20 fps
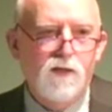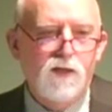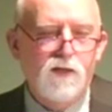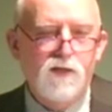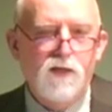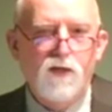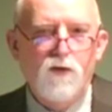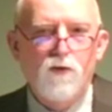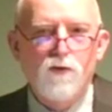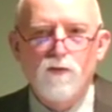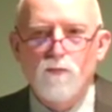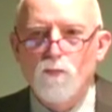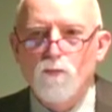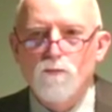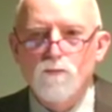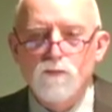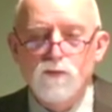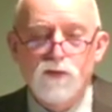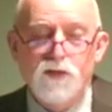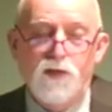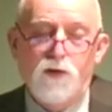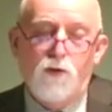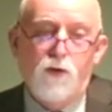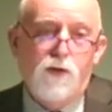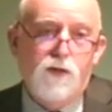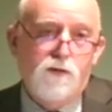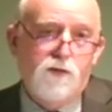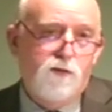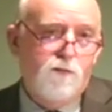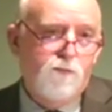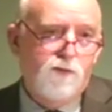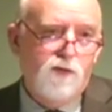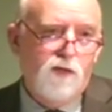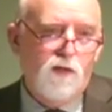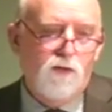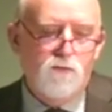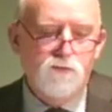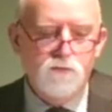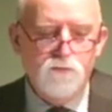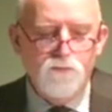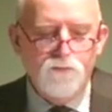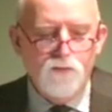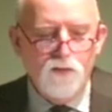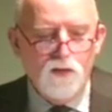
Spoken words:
and they carry it themselves.